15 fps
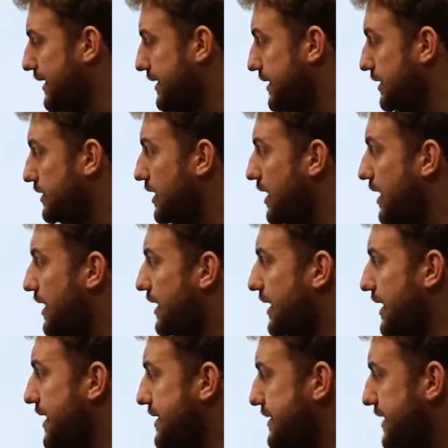here
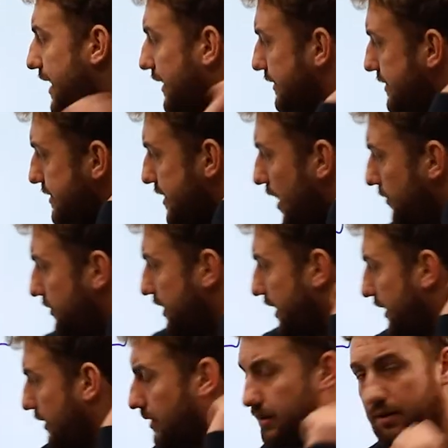is that
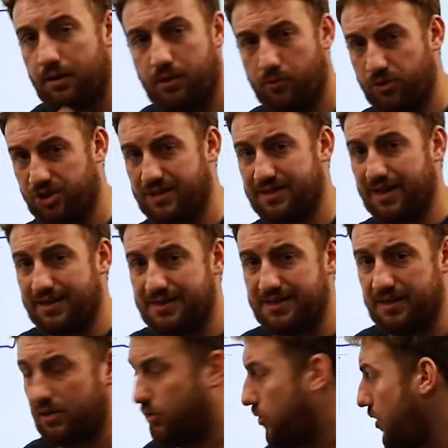something which is not
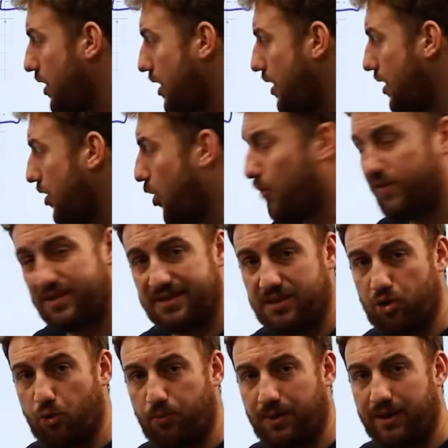0 over
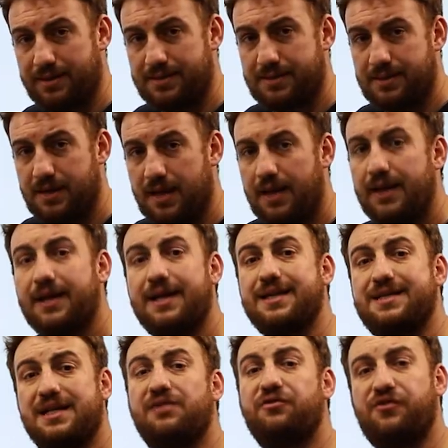0 plus
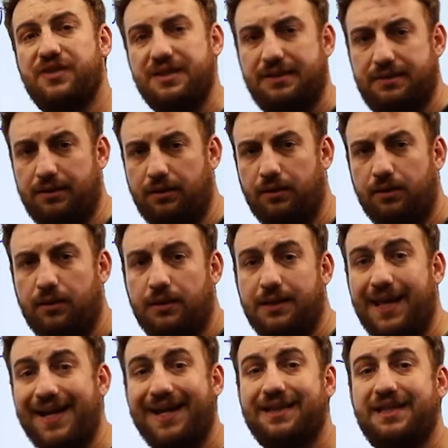is infinity,
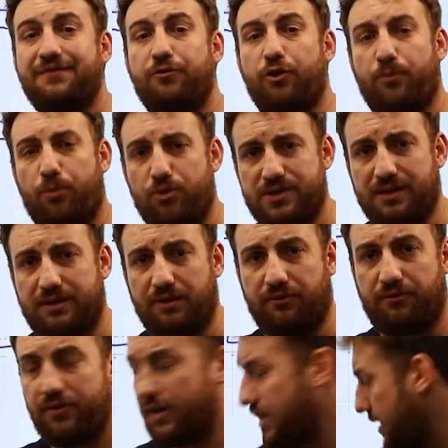negative or positive,
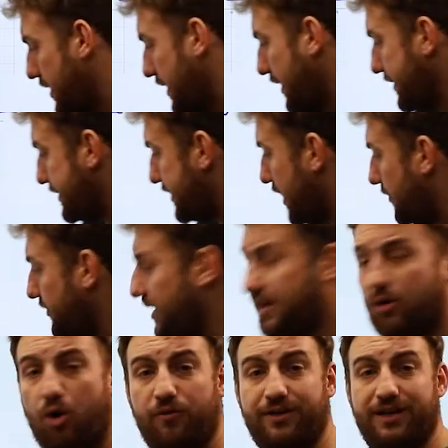and something
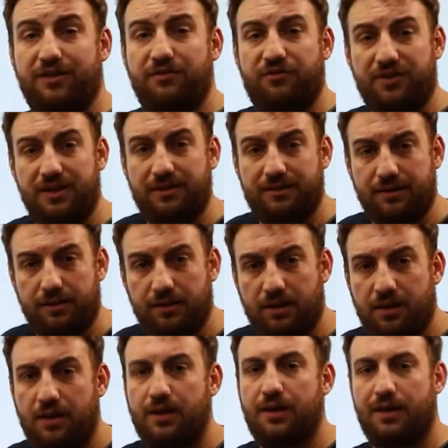over infinity
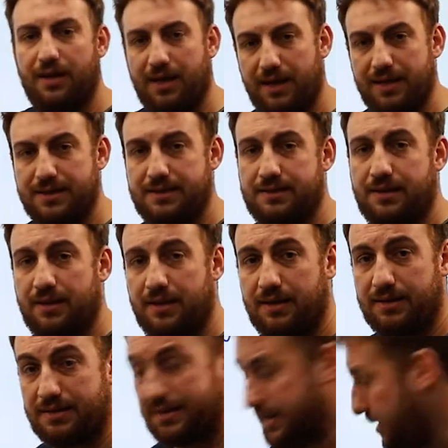is
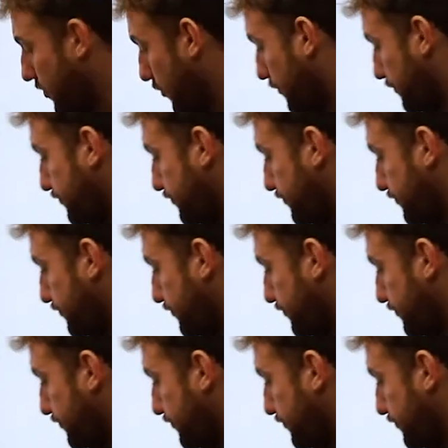0.